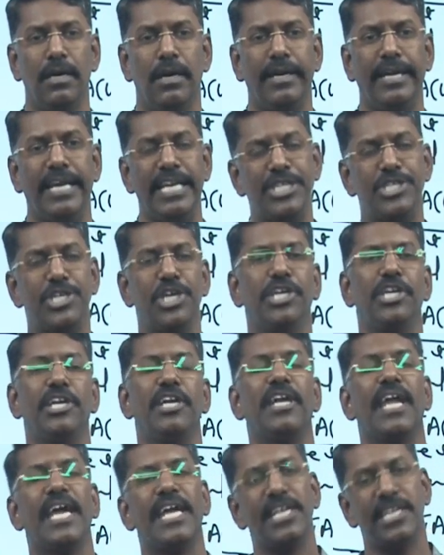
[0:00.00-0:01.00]
initiated
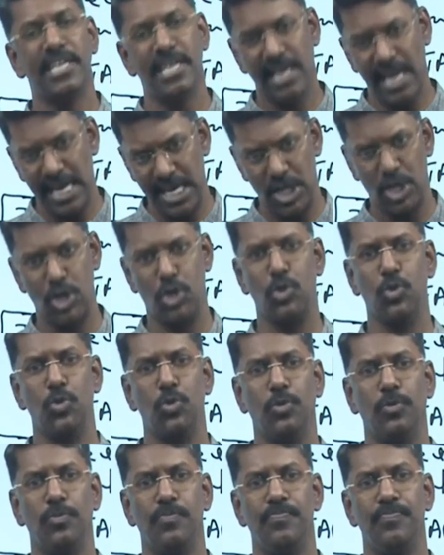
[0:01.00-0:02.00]
in 1992,
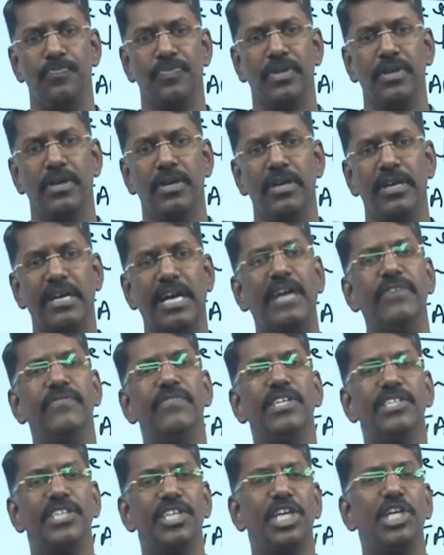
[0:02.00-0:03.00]
converted